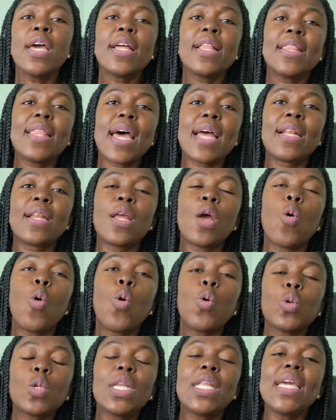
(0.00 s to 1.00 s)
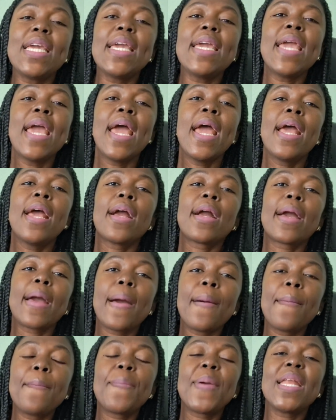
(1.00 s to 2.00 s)
that only
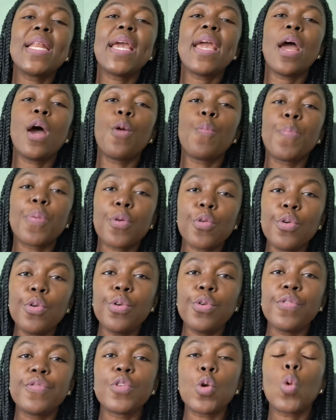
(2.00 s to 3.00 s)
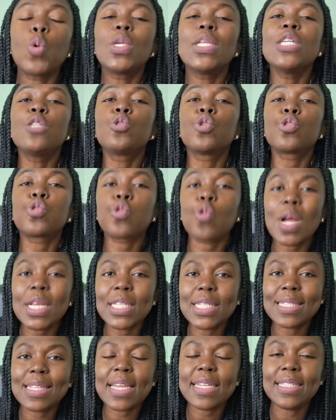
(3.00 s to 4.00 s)
company approved, only
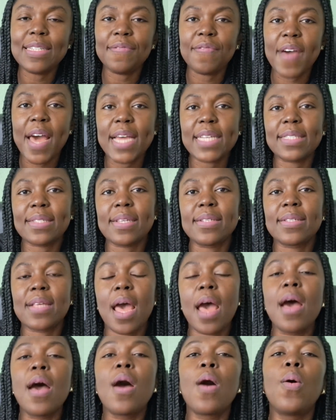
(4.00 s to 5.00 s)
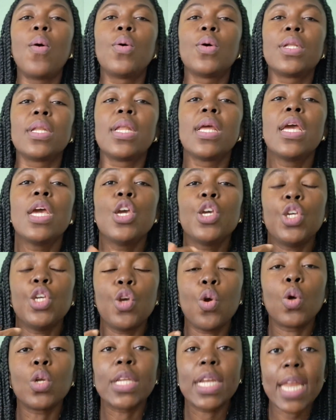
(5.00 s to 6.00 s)
trusted devices are on
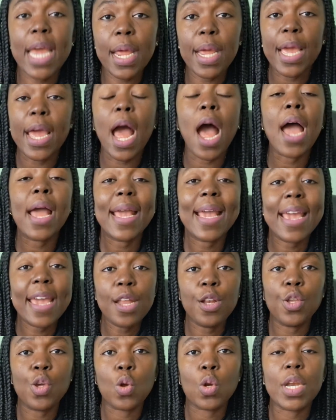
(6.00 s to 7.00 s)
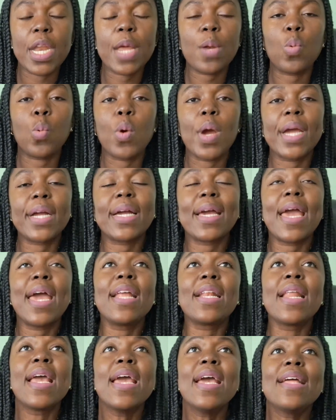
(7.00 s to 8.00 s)
your in your network,
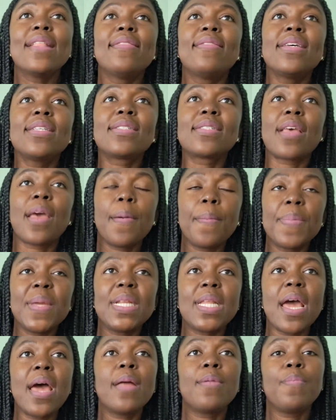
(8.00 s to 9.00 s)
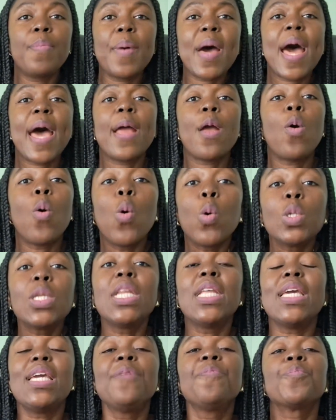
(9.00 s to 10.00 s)
and this can be done by
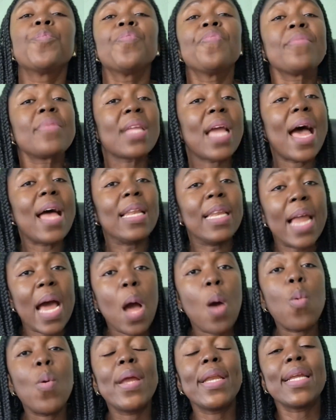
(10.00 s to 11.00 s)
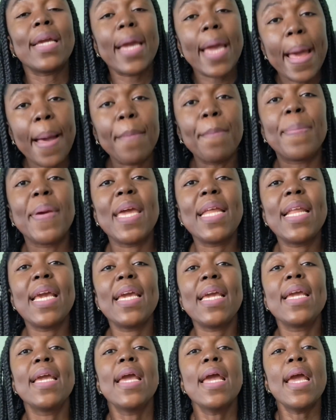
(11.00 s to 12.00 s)
only allowing
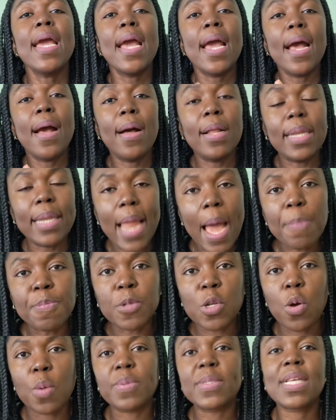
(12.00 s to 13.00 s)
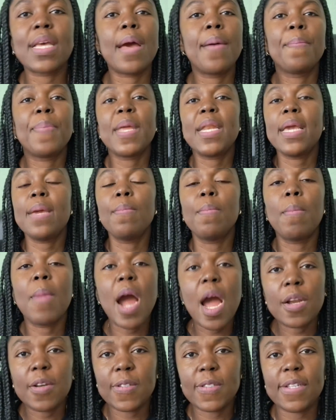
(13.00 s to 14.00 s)
company laptops, company
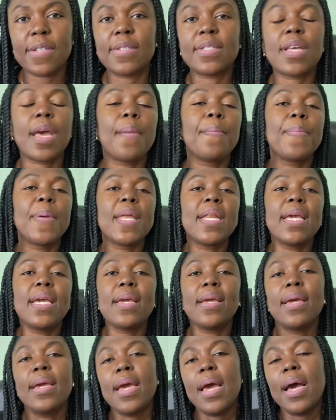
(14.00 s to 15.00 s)
monitors, company